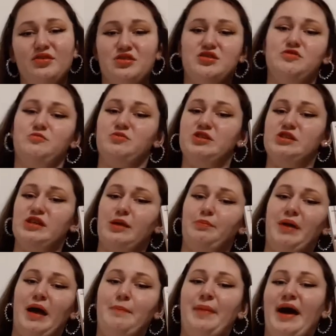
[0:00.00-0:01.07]
So he's like,
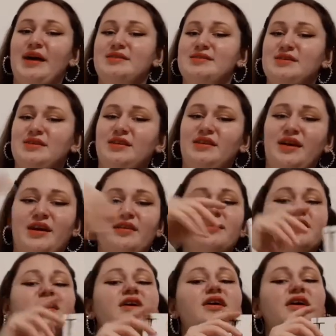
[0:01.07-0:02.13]
"Pat, Pat, see you later."
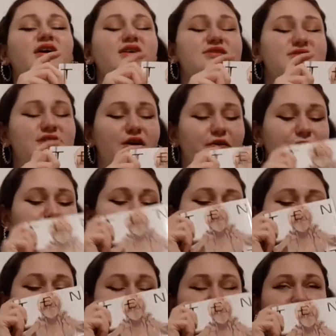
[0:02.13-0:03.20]
So
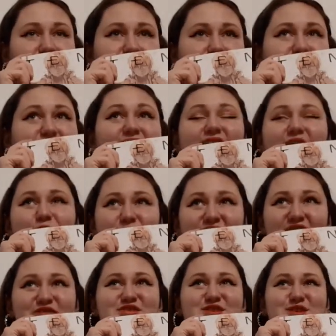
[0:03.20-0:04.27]
I might
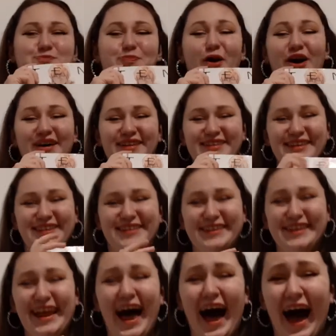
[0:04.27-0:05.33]
have just spoiled it.
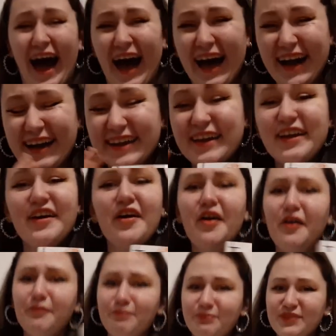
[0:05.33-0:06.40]

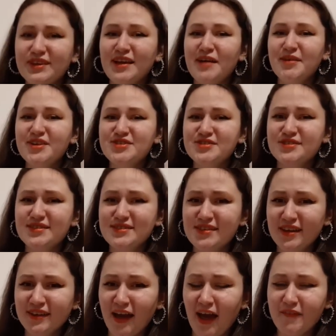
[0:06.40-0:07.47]
Did I mention this
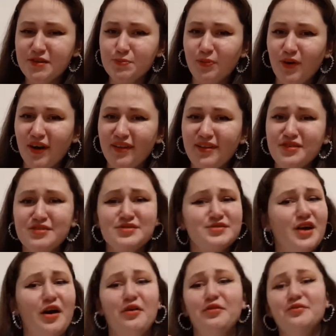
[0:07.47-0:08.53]
gonna have spoilers?
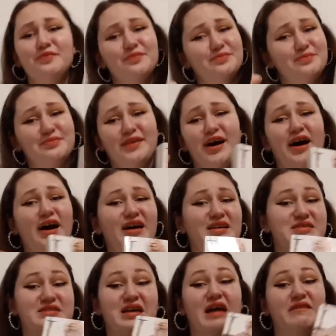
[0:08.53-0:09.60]
No,
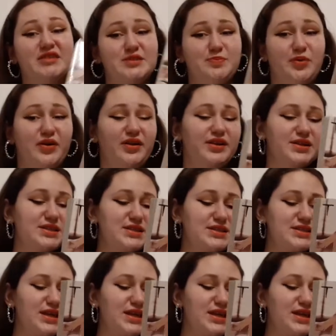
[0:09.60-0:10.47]
it's kind of spoilers.